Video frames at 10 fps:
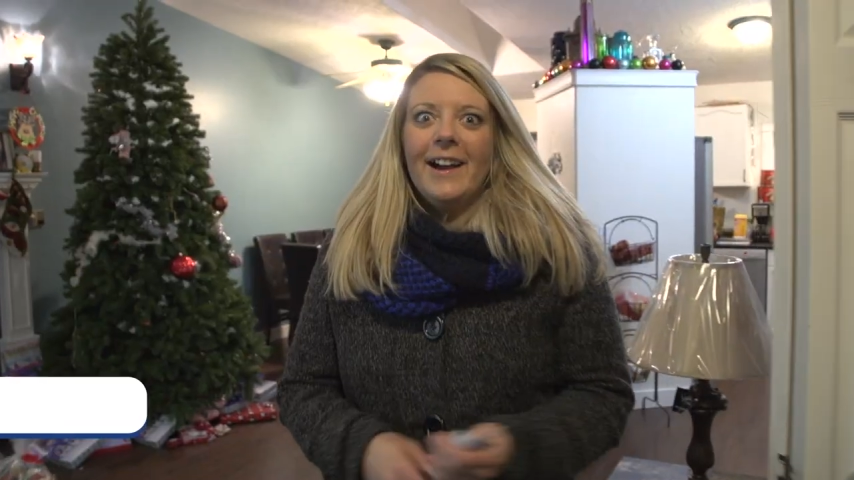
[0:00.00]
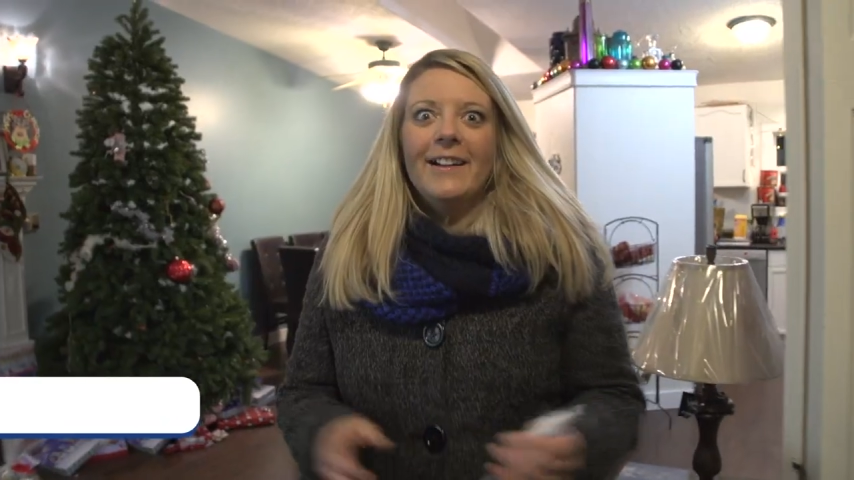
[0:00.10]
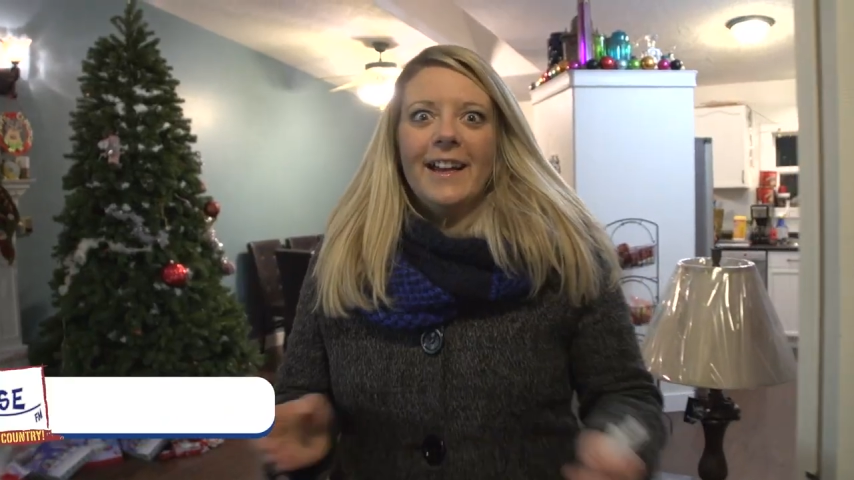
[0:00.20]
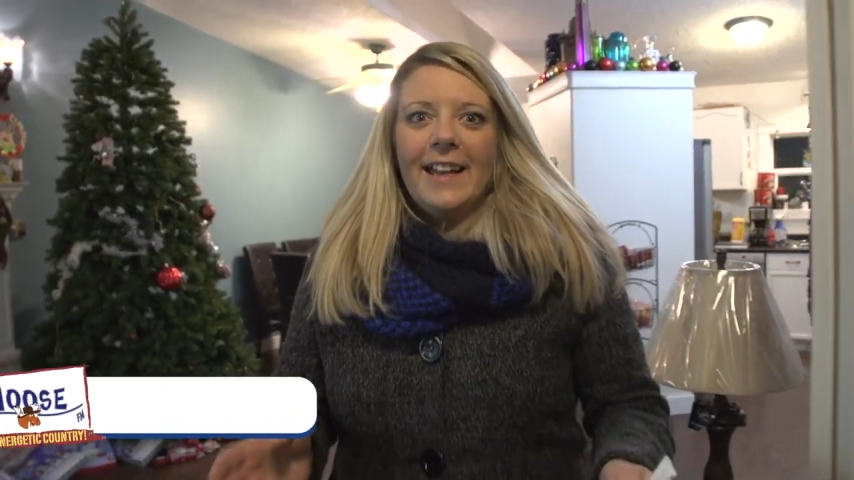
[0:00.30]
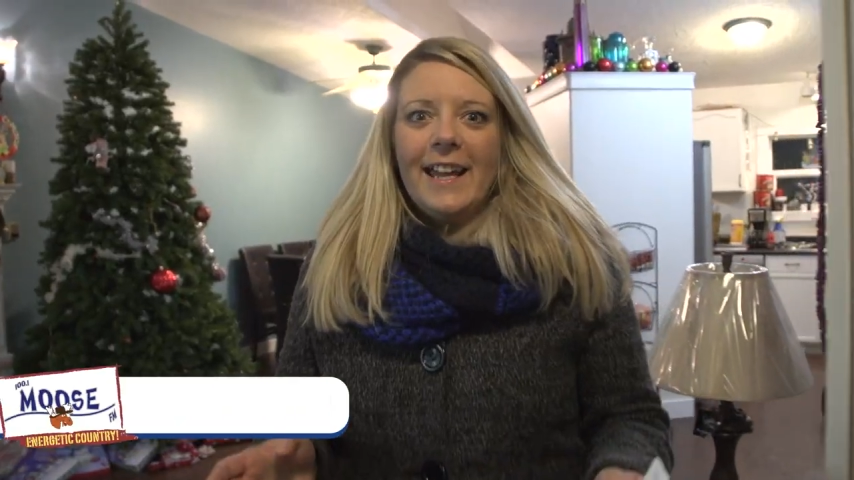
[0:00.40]

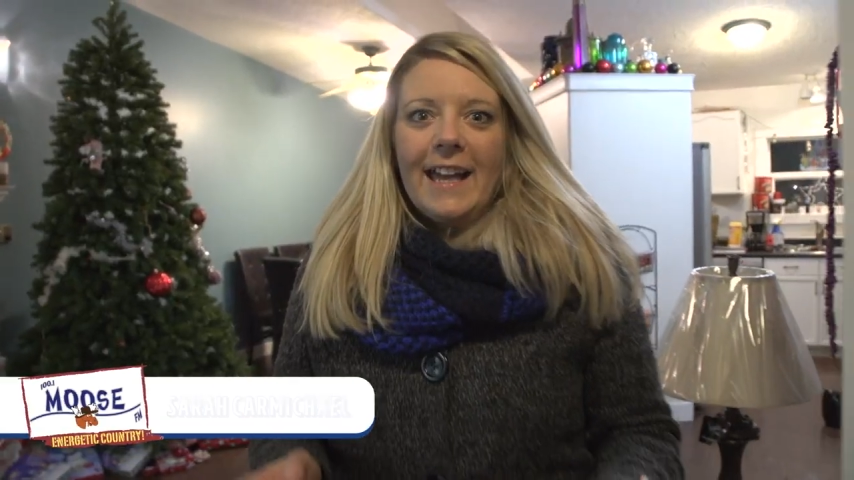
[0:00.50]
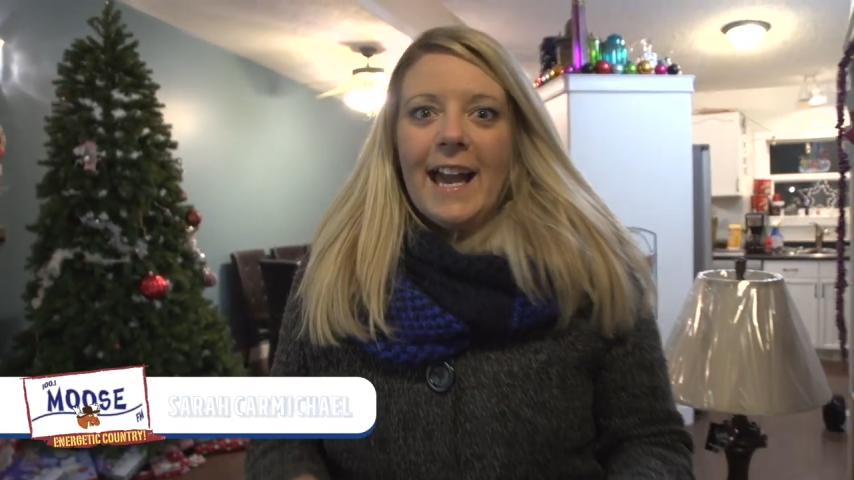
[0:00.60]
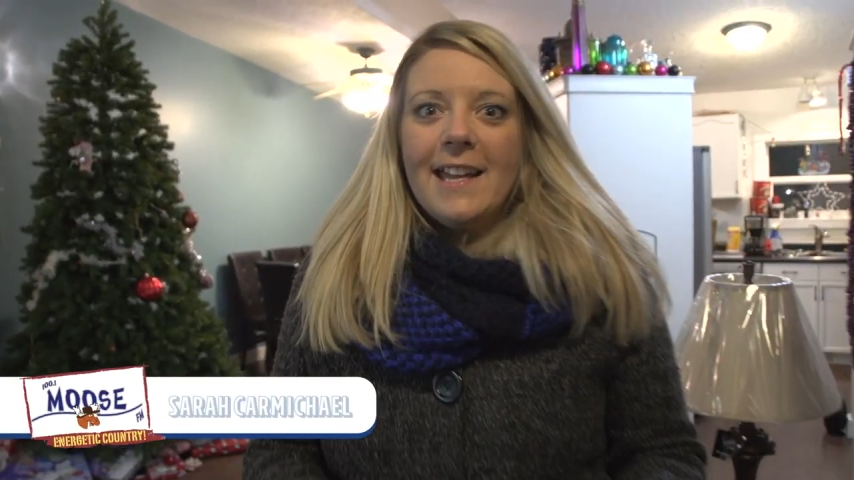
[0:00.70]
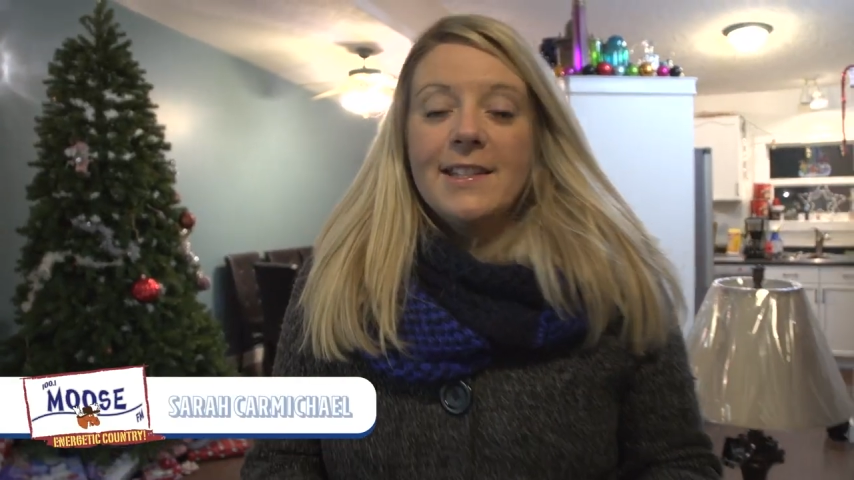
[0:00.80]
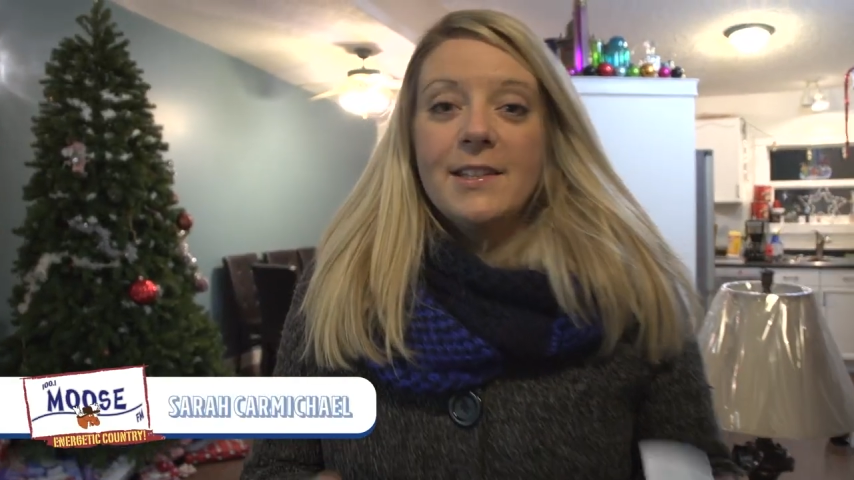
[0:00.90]
All right, hey
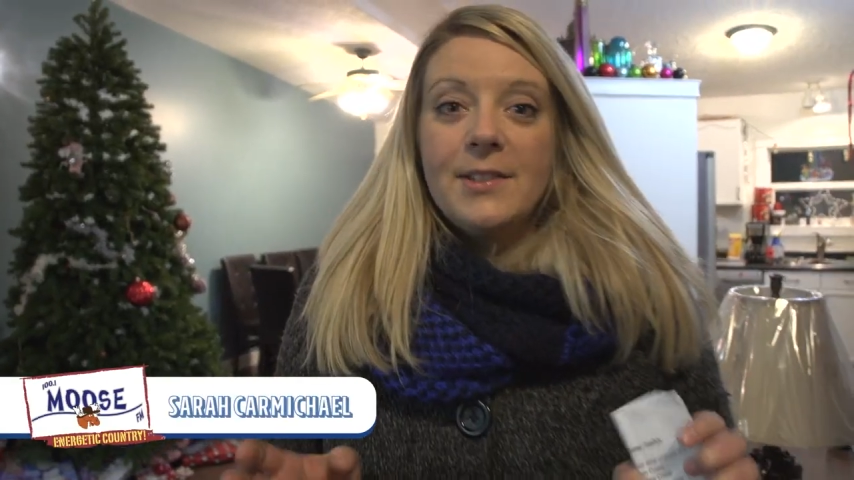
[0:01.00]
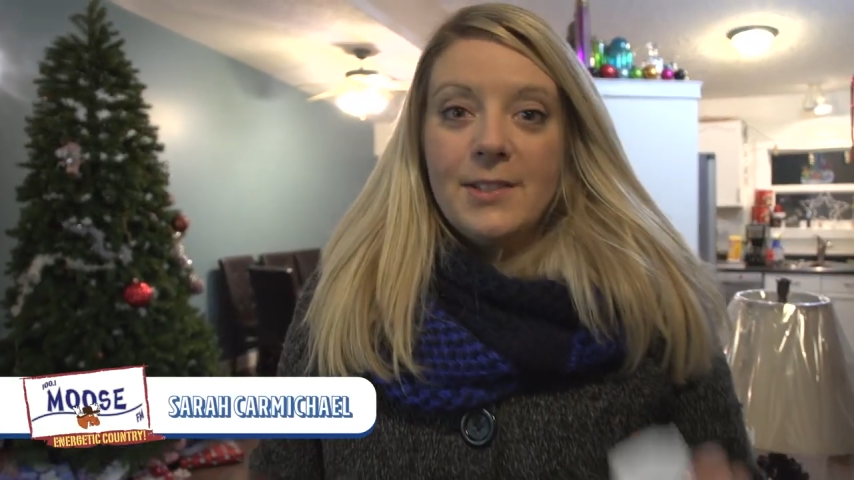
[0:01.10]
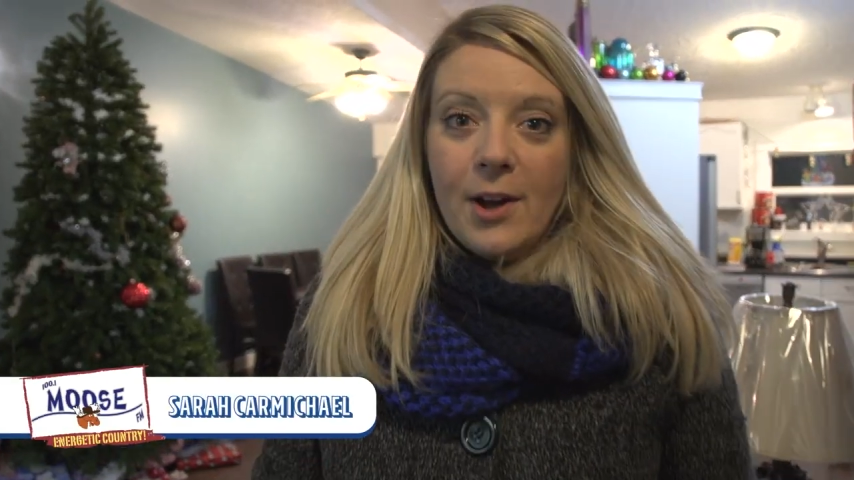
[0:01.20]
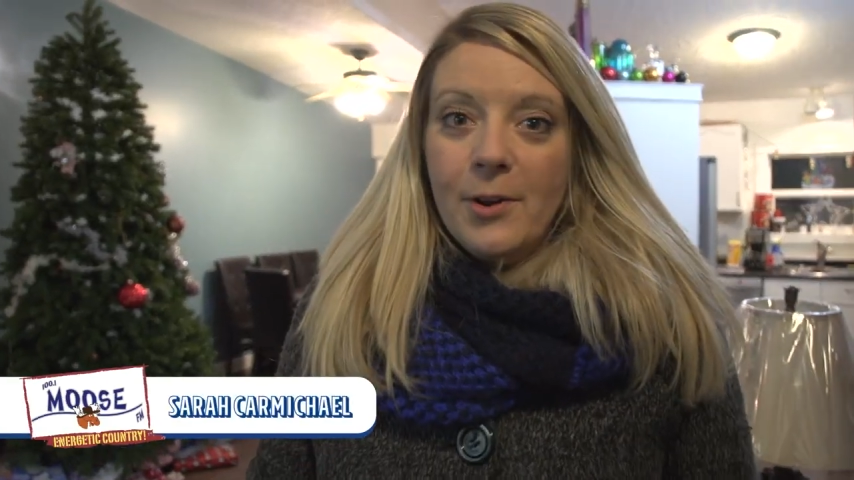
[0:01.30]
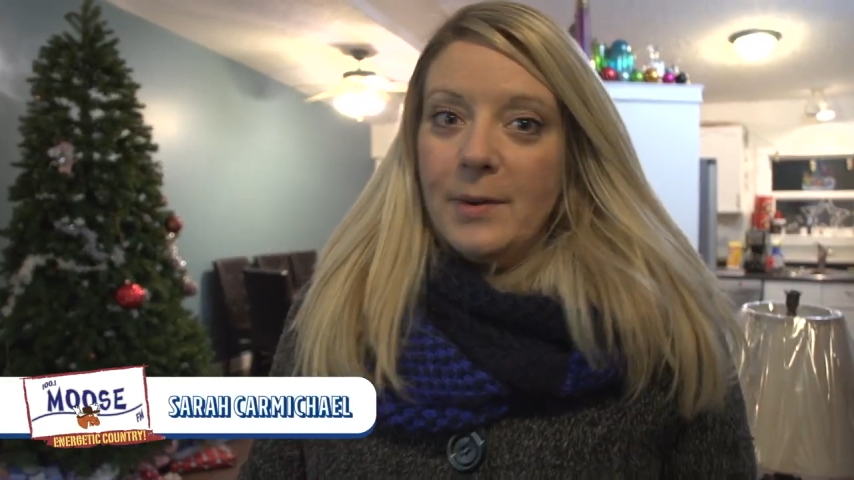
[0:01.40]
guys,
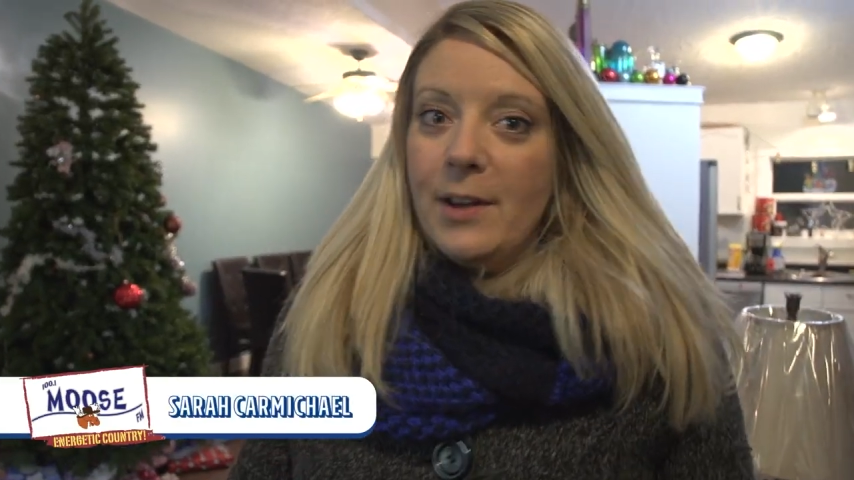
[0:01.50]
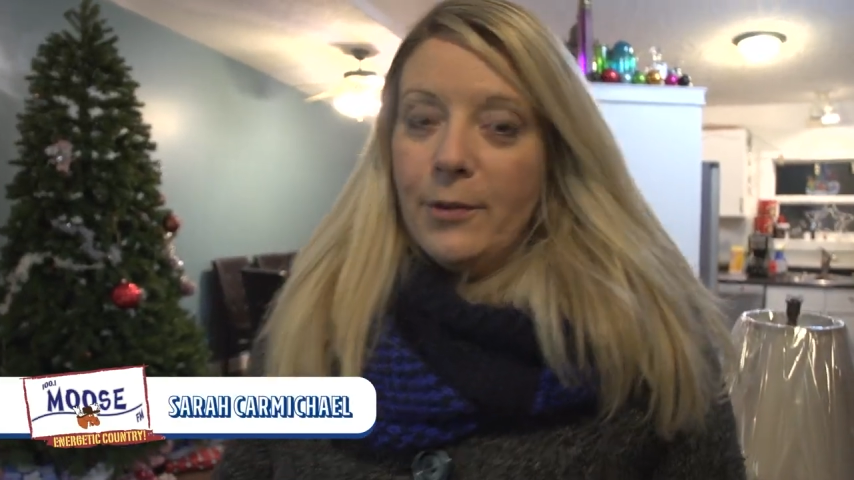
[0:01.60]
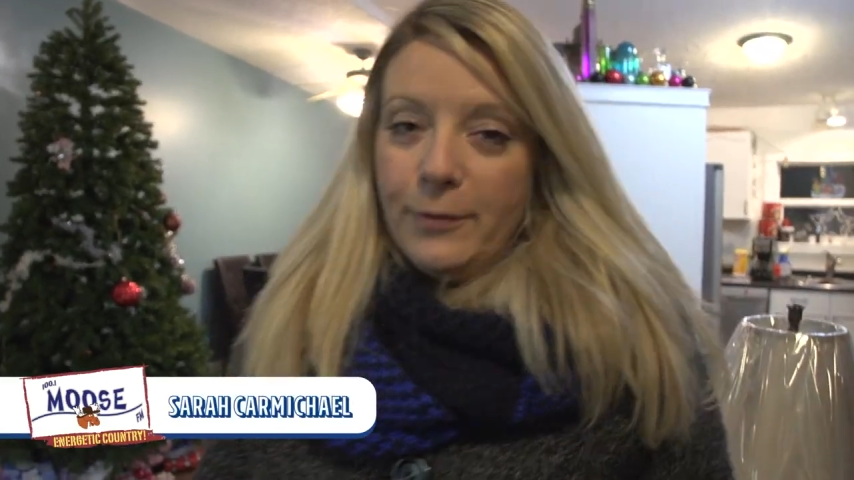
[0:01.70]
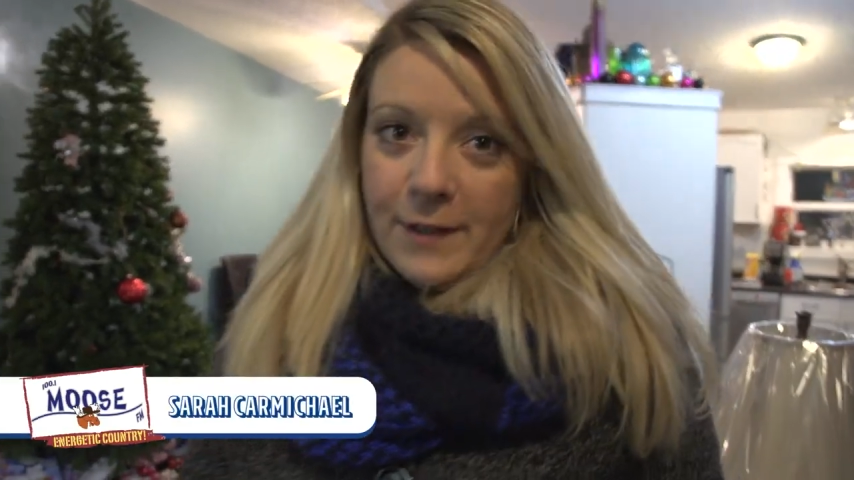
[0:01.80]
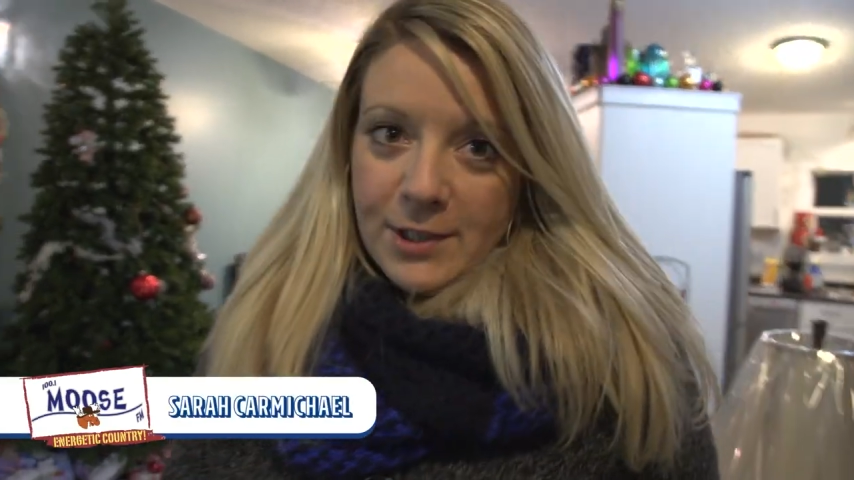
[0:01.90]
so we
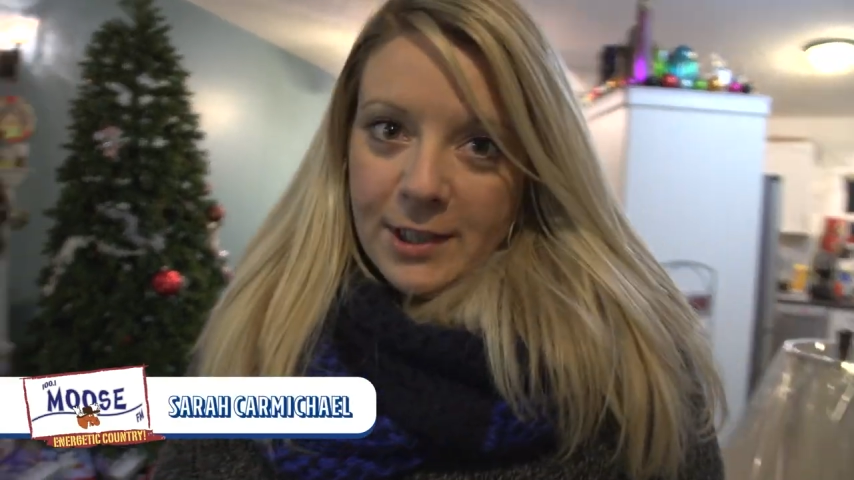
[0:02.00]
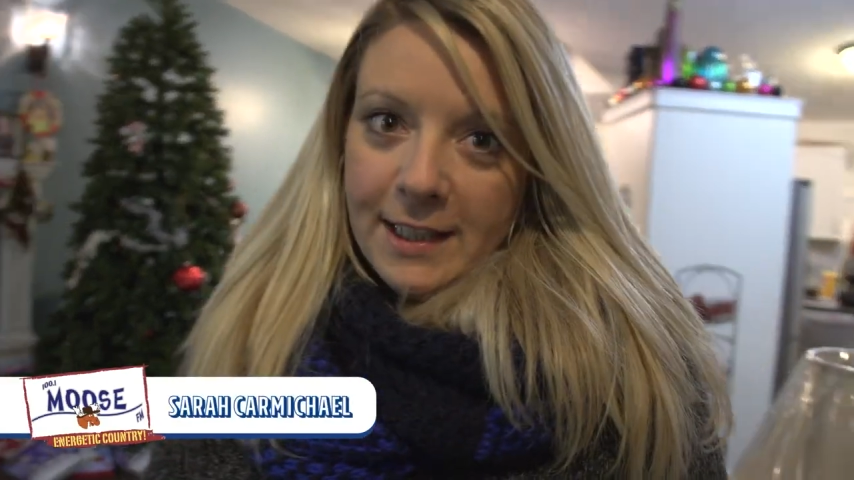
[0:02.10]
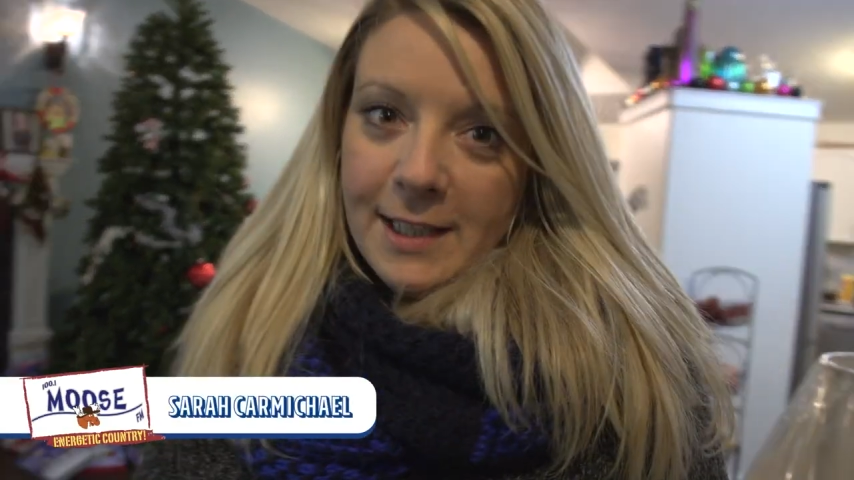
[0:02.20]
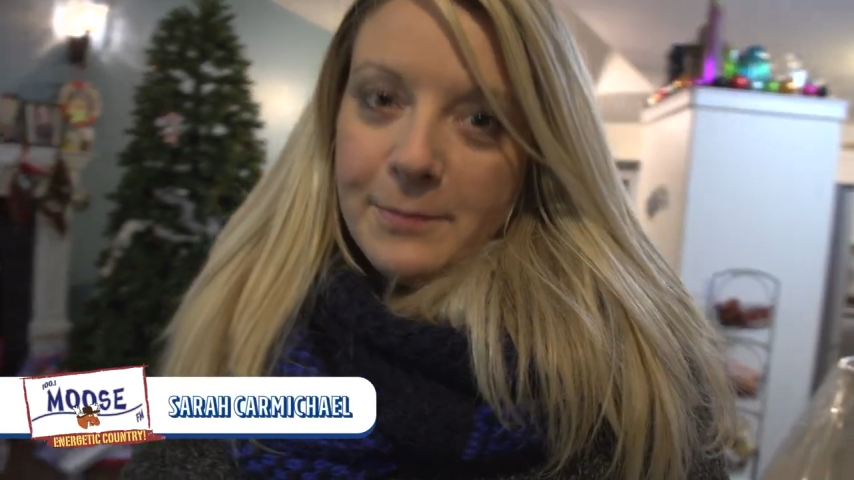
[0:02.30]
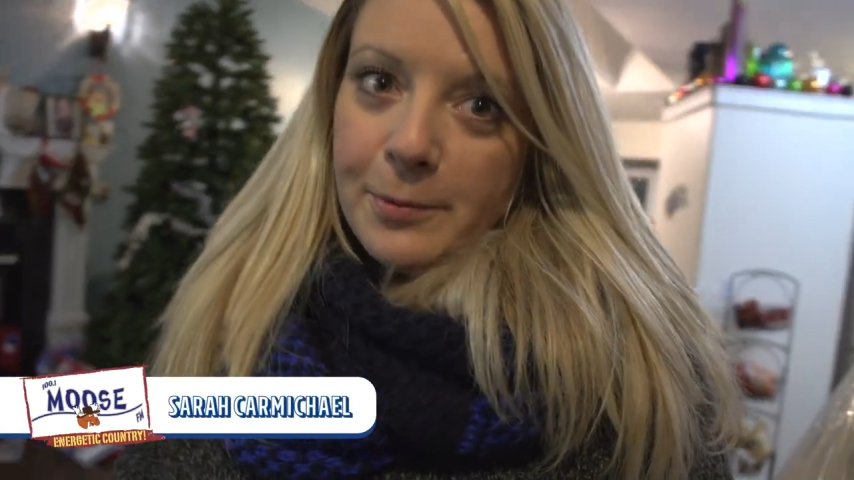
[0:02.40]
have officially